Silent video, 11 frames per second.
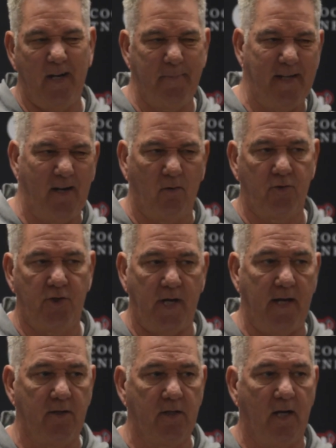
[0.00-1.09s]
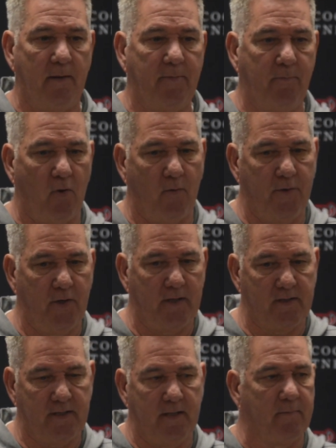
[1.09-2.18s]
And, I mean, they don't change a lot. But, boy, when you can see